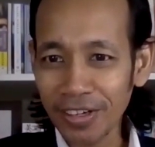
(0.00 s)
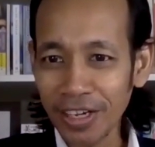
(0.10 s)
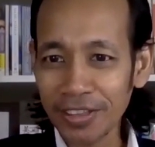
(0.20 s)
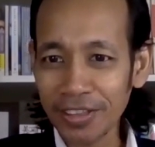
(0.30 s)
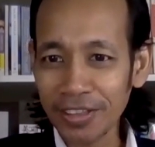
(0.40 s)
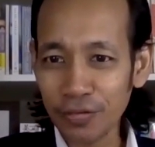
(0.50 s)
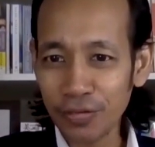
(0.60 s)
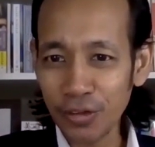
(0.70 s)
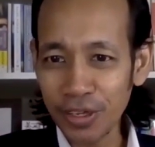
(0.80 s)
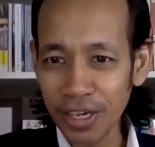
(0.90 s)
Okay, there's
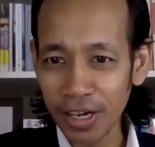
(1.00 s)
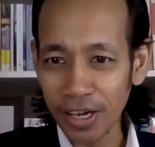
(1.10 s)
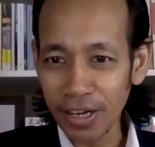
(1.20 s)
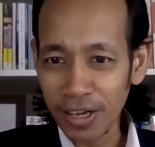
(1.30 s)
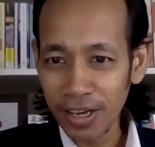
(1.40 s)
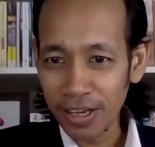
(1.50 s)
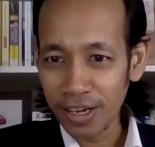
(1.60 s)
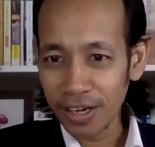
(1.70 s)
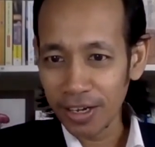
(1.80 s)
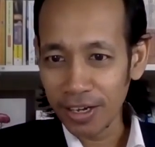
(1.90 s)
a few here.
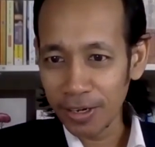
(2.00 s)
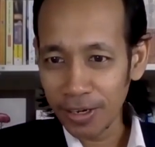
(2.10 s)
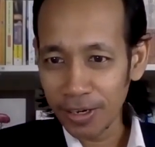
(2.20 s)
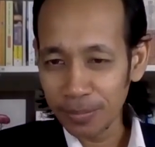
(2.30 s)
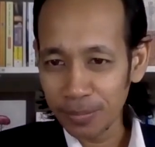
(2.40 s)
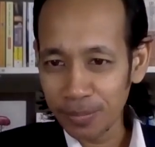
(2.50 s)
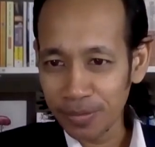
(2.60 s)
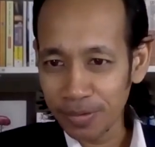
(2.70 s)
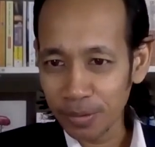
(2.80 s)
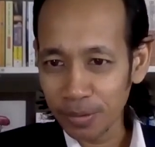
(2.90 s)

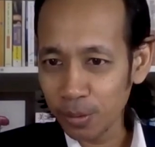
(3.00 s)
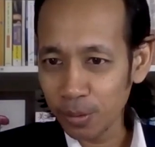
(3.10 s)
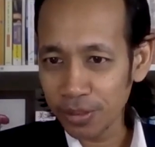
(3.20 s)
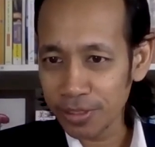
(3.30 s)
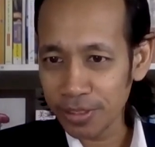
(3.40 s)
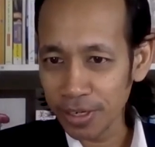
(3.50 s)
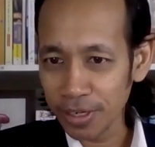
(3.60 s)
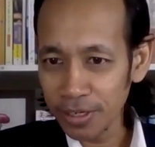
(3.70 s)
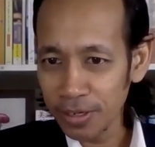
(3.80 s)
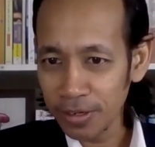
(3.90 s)
Um, who is
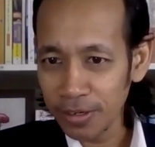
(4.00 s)
here?